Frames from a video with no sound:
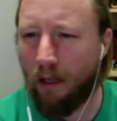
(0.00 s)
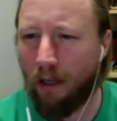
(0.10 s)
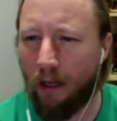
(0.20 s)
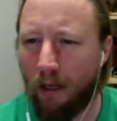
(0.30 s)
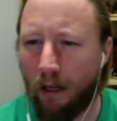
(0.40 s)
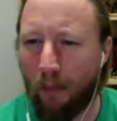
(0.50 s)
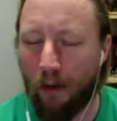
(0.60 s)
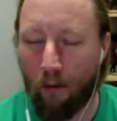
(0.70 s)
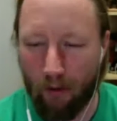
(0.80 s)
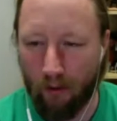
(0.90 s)
um, and
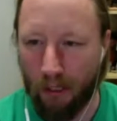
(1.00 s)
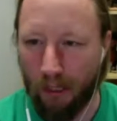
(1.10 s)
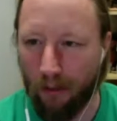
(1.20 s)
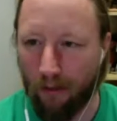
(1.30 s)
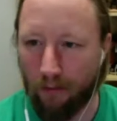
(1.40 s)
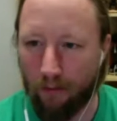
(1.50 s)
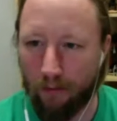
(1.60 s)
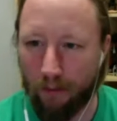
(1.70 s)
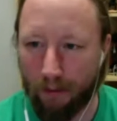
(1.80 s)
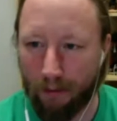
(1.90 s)
ordered the
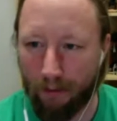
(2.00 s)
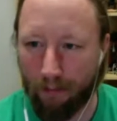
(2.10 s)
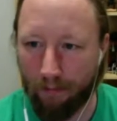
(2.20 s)
uh,